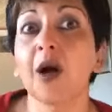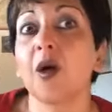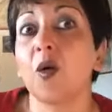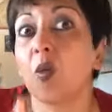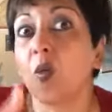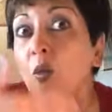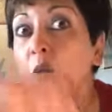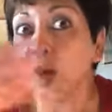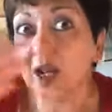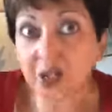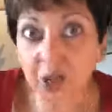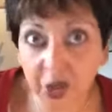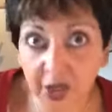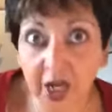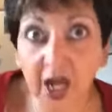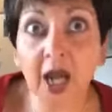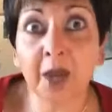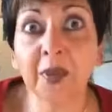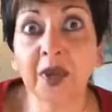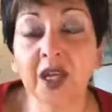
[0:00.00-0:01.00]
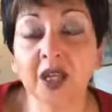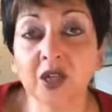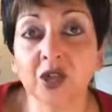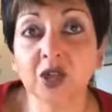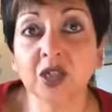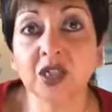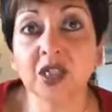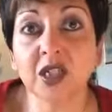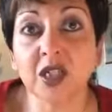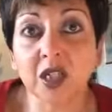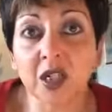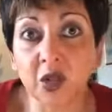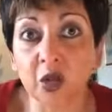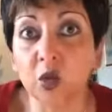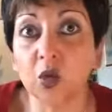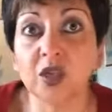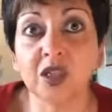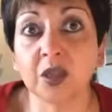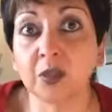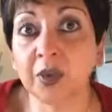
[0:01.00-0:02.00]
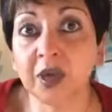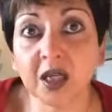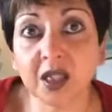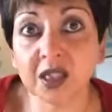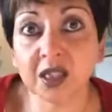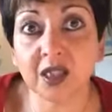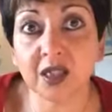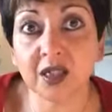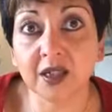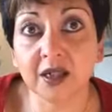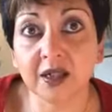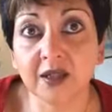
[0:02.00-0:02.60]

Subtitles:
Why should I be interested in you as a person?